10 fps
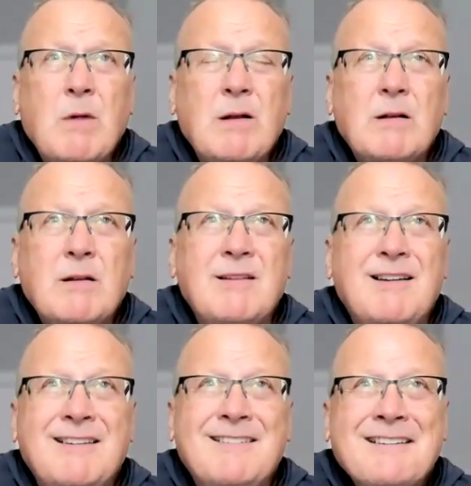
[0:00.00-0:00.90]
My,
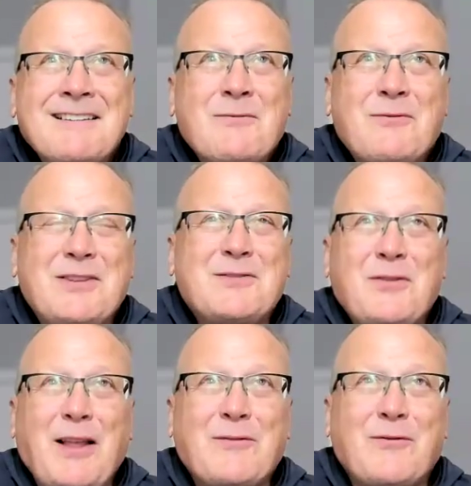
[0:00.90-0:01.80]
this
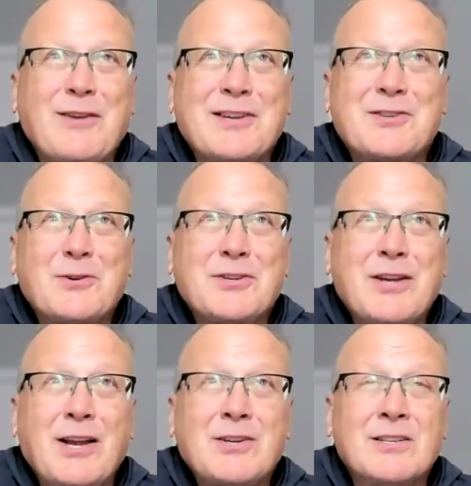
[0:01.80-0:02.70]
is like free
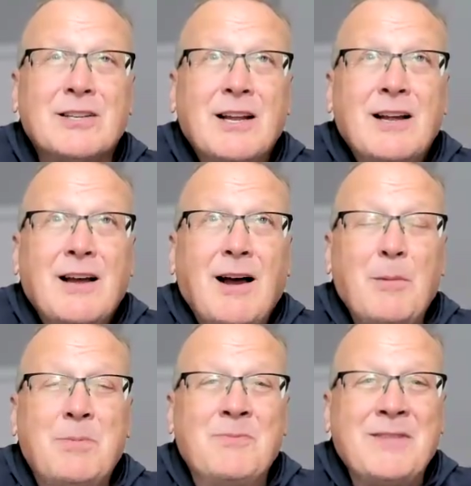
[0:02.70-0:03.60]
association.
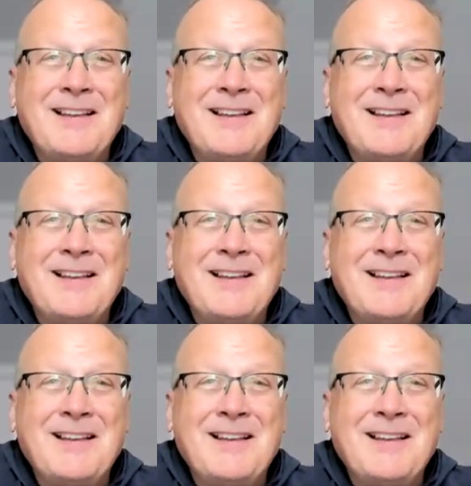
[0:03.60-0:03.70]
Um,